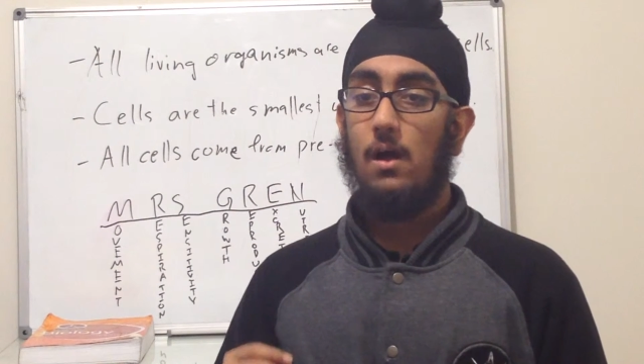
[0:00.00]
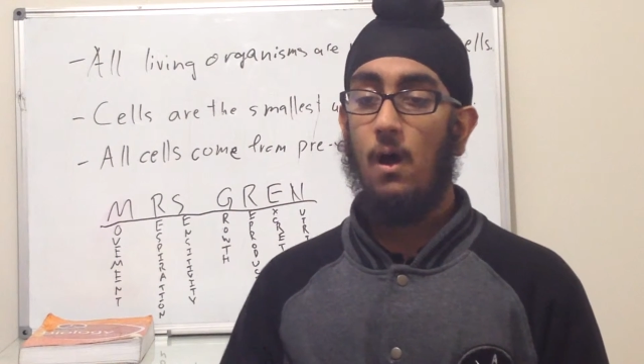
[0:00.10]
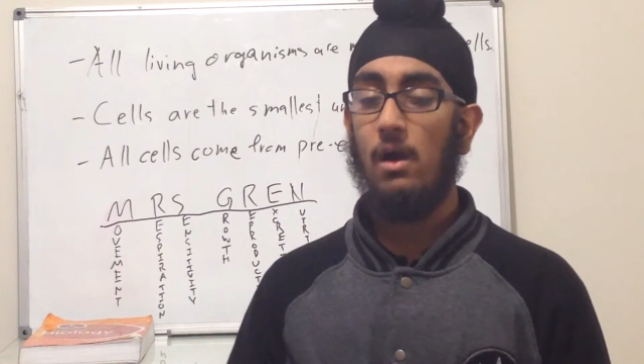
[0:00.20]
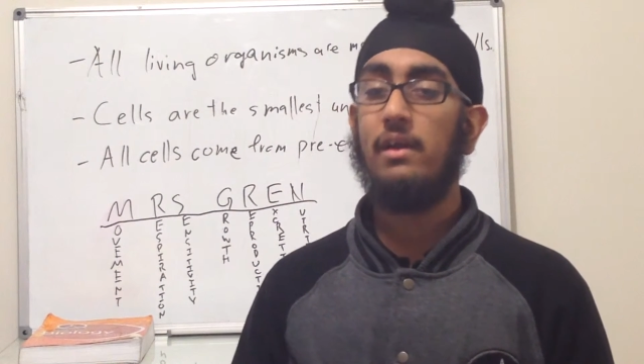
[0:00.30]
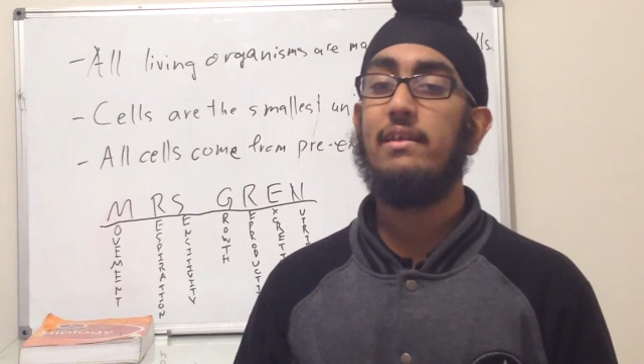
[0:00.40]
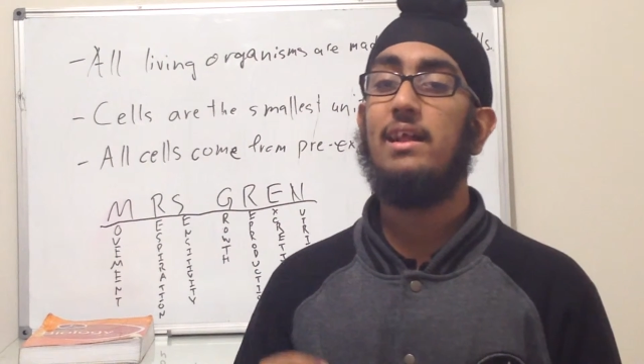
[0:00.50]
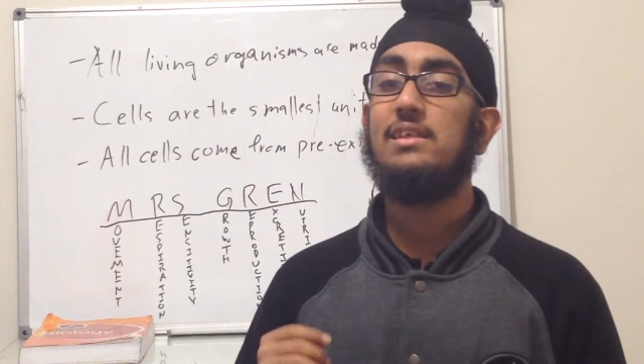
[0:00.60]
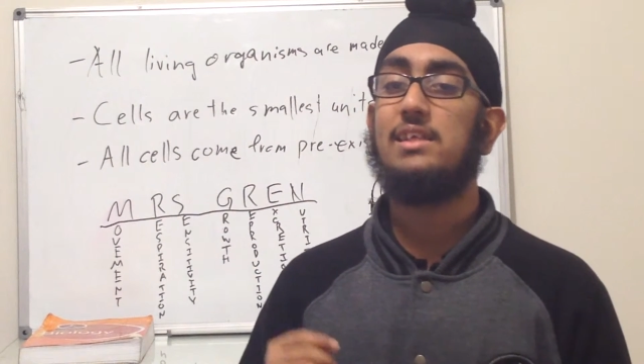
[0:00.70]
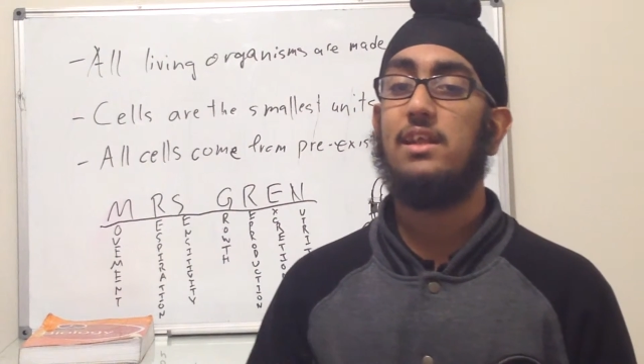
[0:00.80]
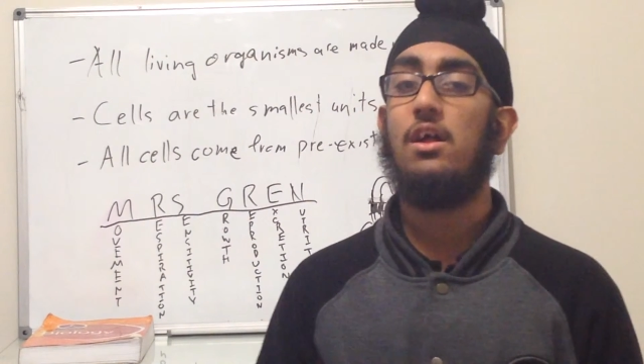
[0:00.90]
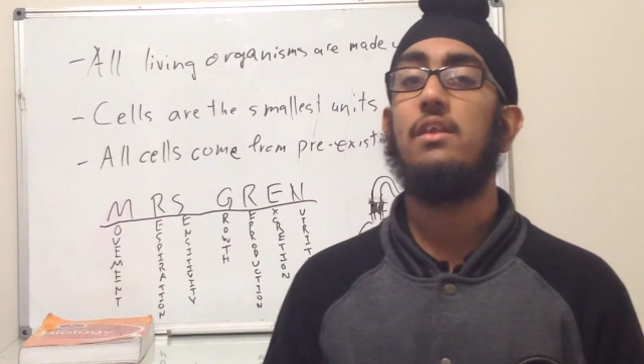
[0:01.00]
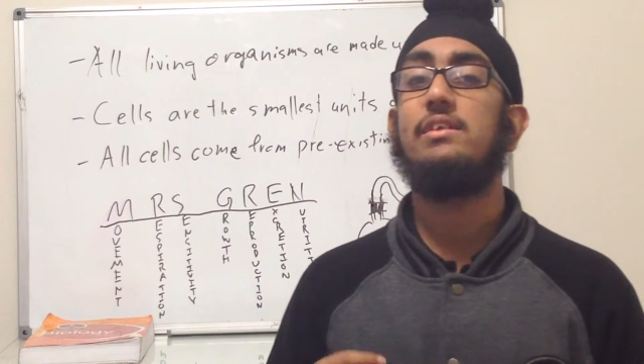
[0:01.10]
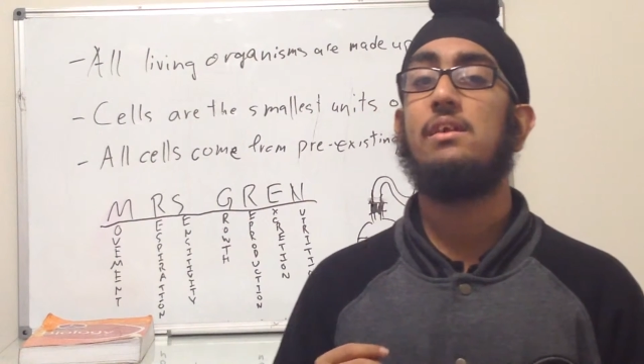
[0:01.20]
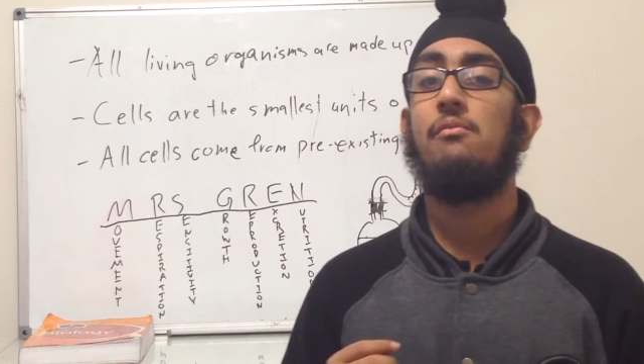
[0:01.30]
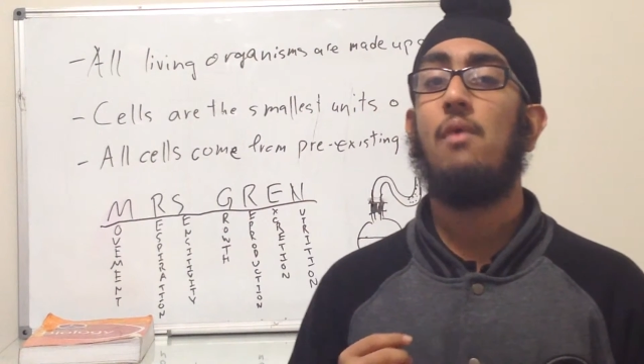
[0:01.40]
Organelles
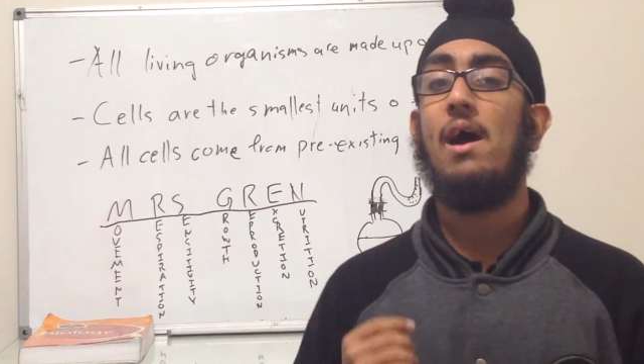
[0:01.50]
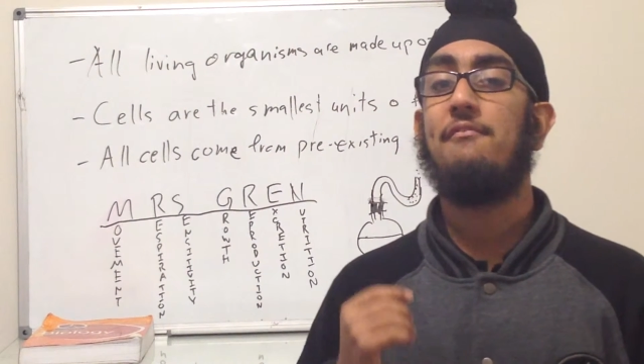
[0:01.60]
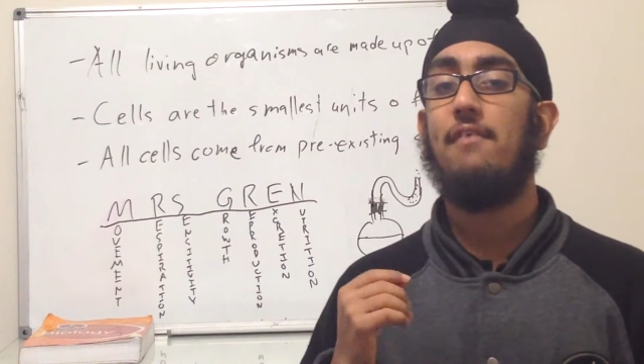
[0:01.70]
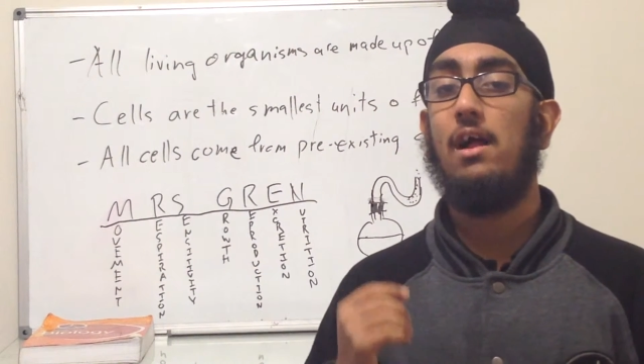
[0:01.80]
cannot survive